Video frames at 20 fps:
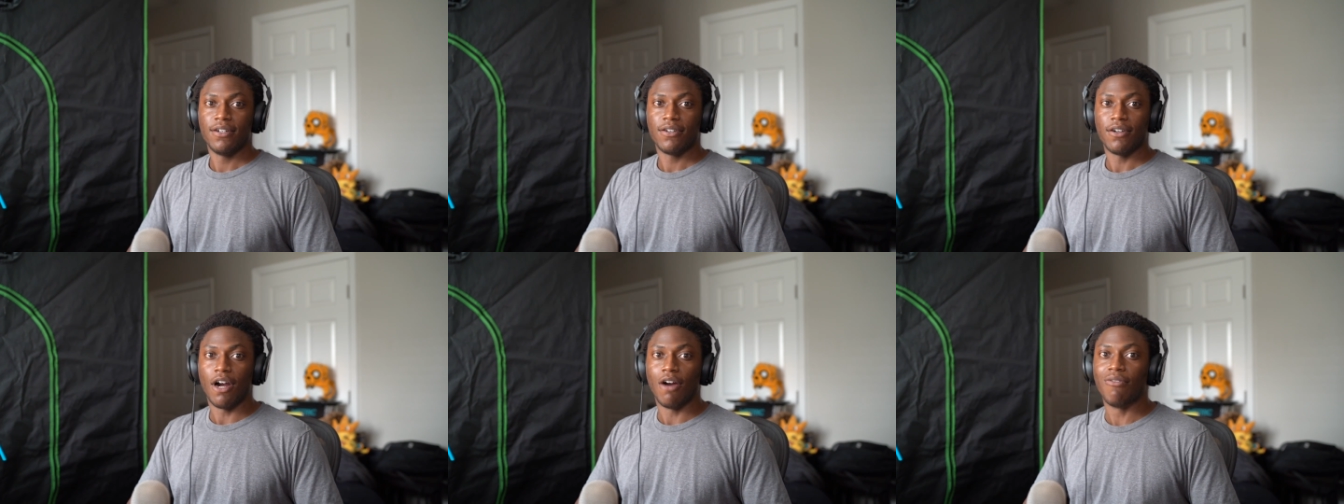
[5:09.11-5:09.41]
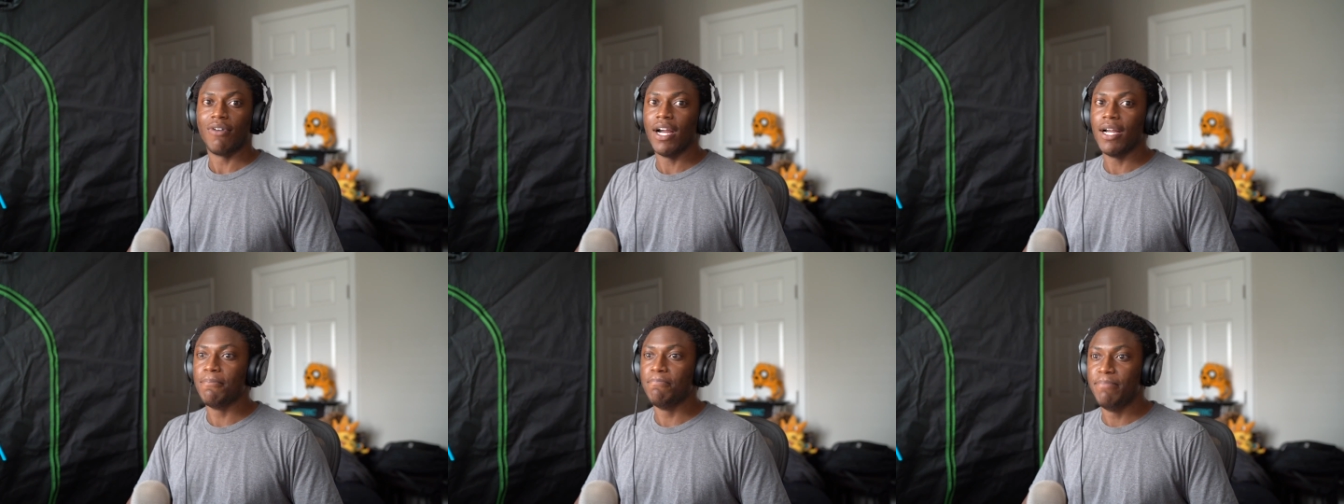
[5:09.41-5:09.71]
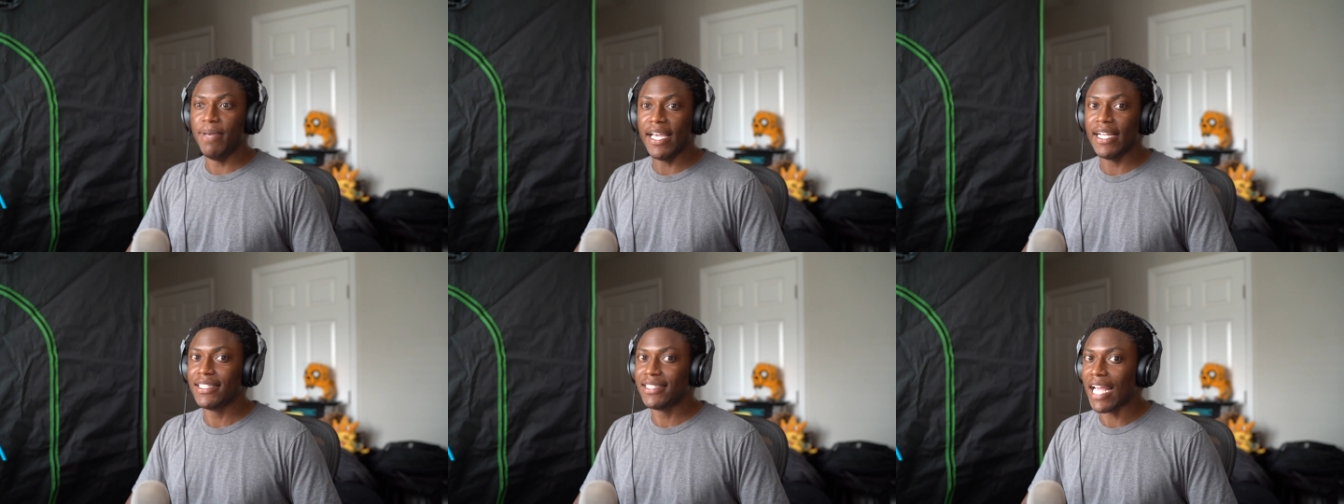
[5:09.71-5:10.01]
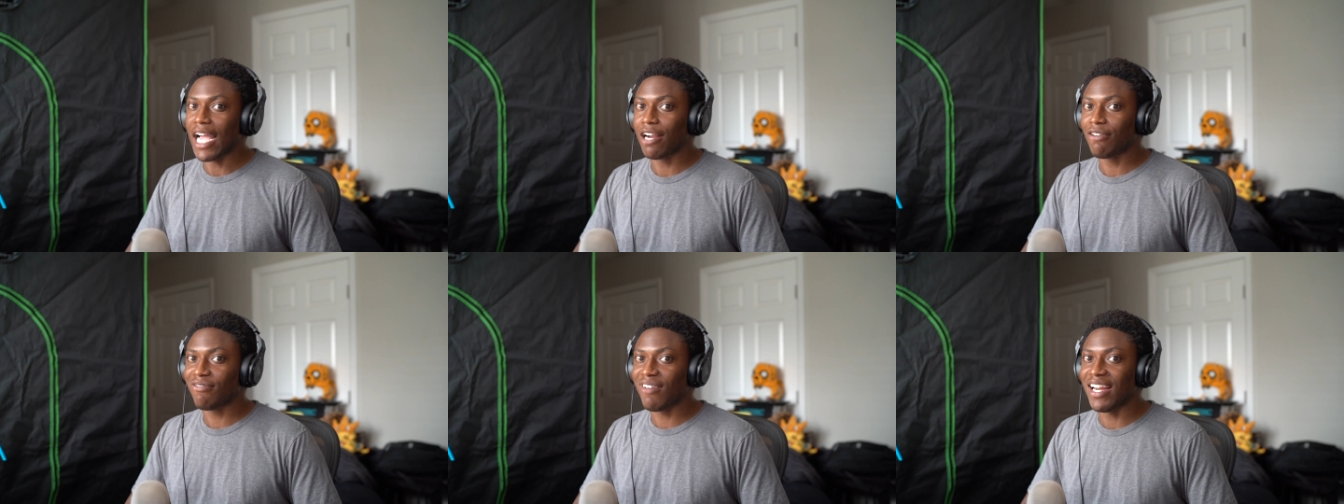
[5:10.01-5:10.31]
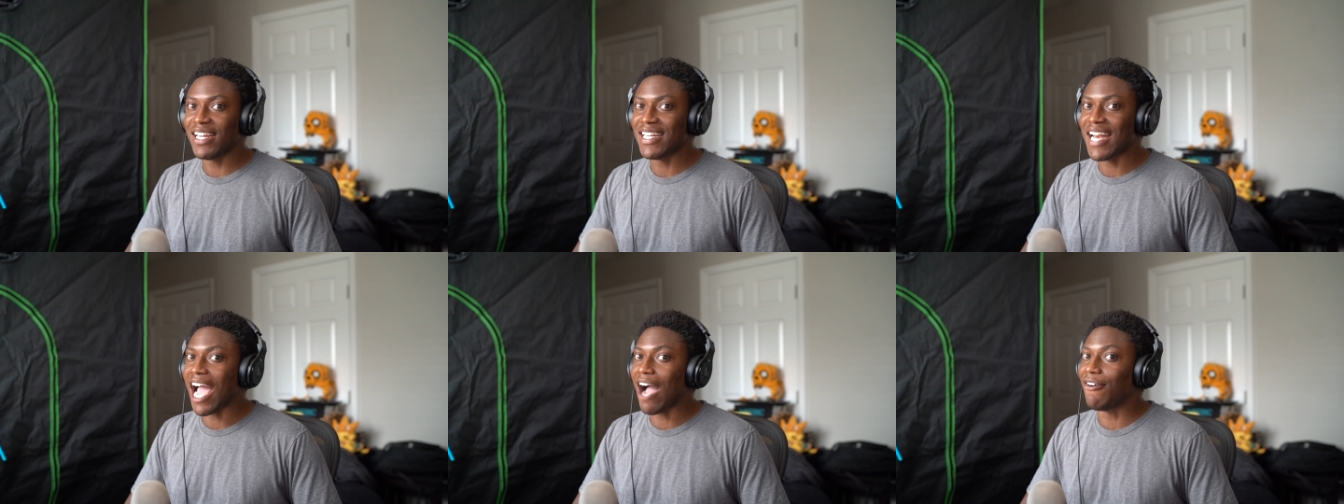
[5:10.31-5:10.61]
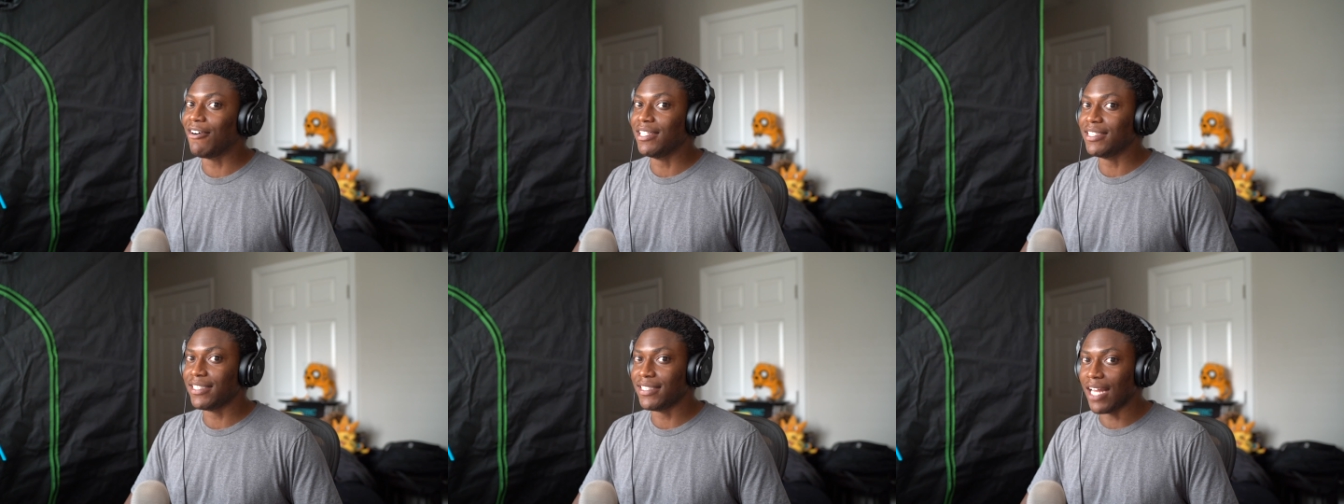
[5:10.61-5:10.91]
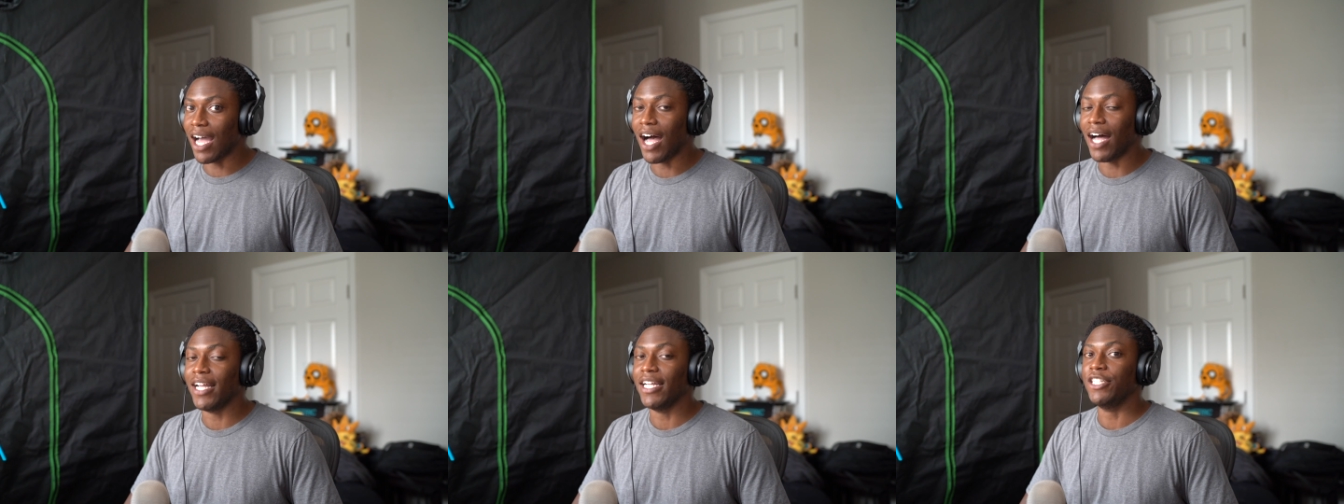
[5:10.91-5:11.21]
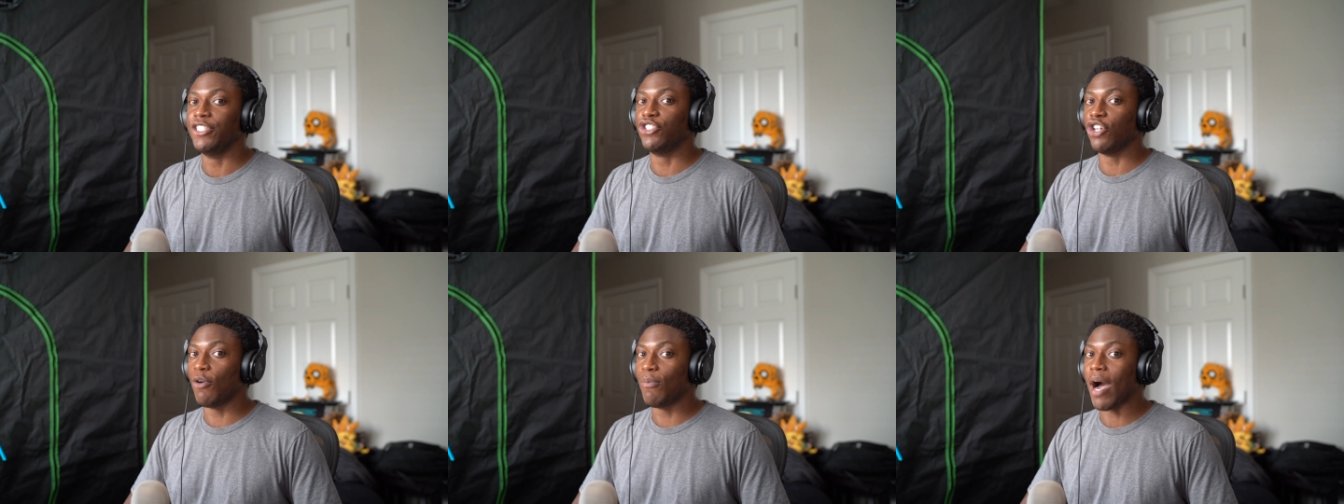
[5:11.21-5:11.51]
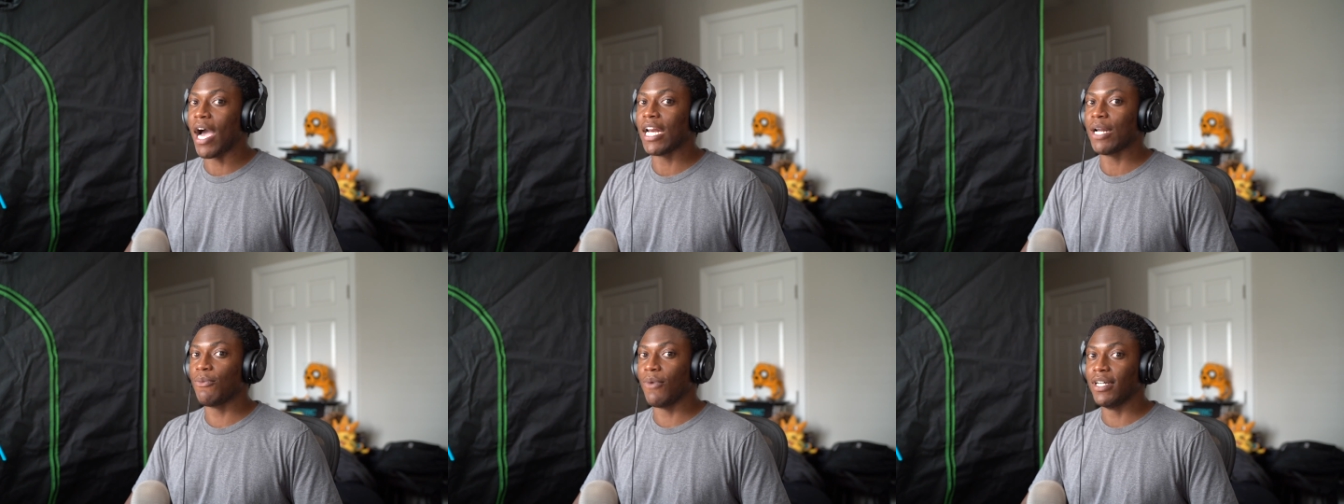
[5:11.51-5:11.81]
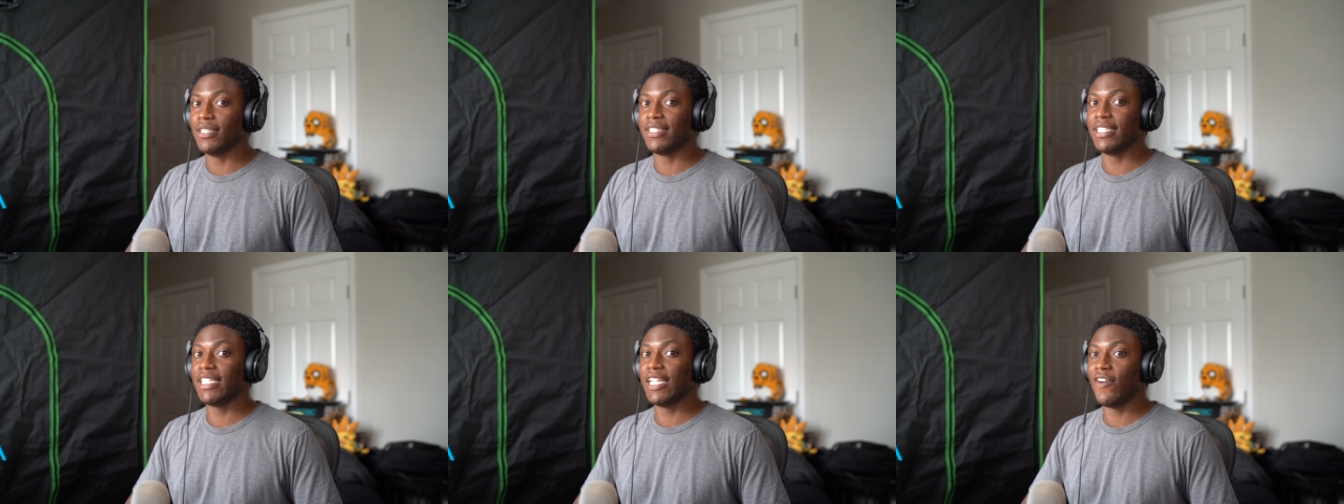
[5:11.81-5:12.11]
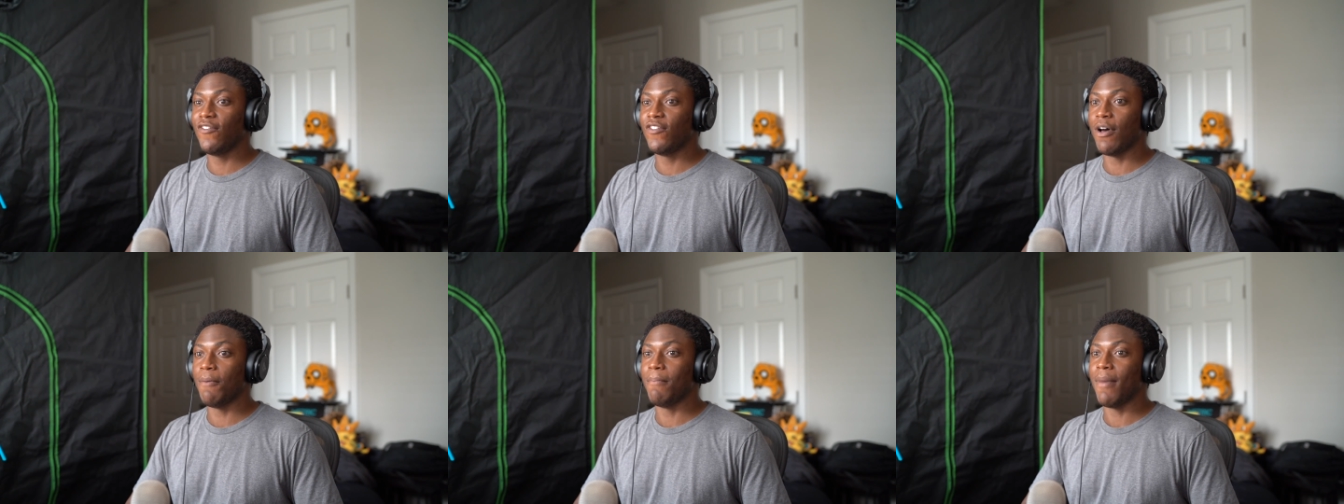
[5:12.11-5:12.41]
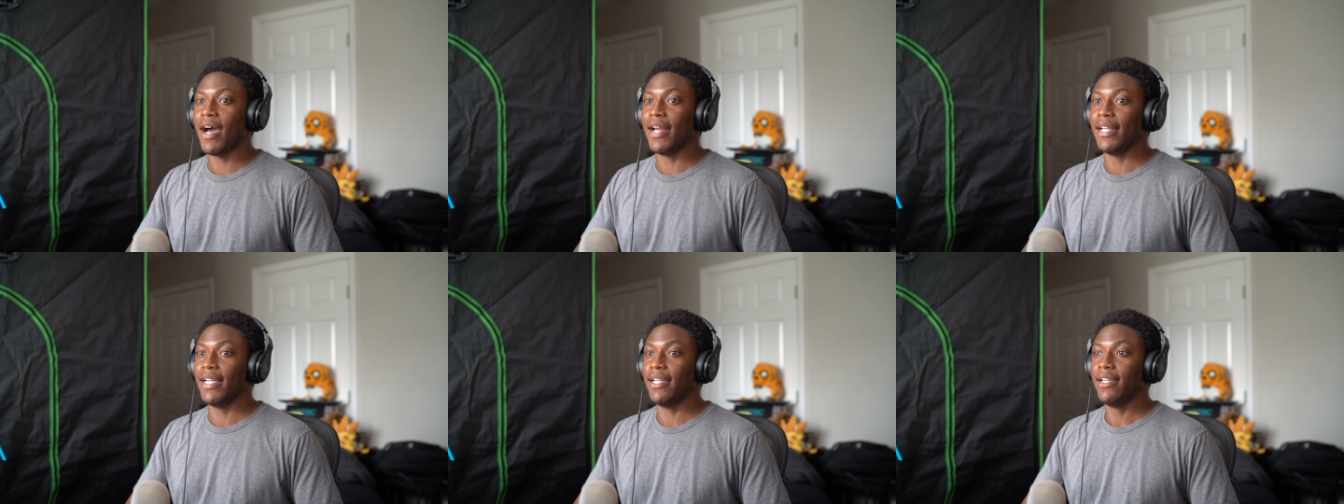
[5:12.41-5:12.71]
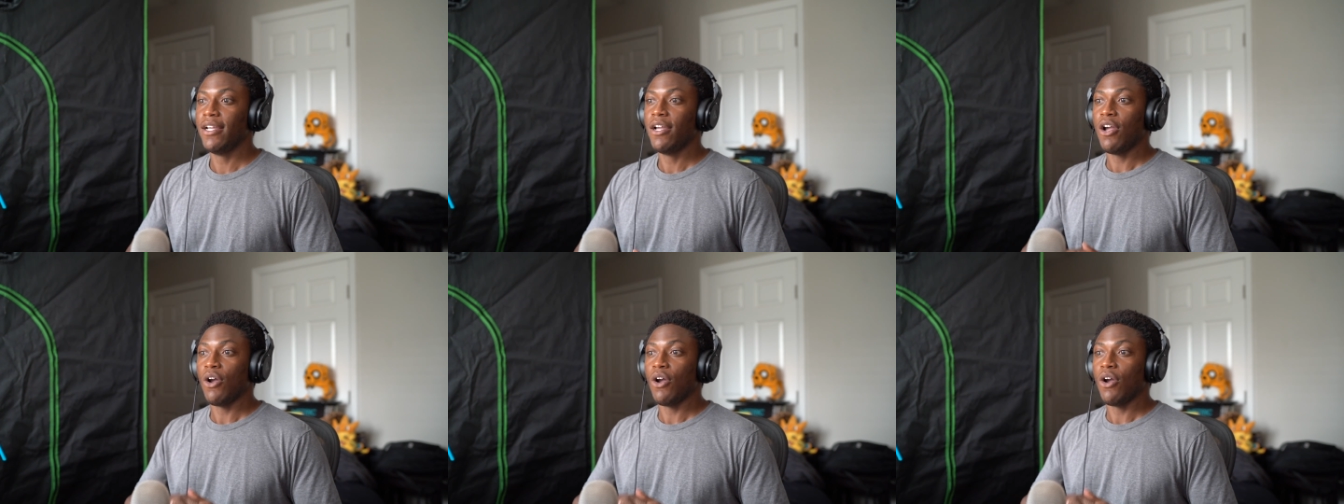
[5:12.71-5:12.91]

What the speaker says: All right, big tech right now is not, and Joe Biden wants to give them money.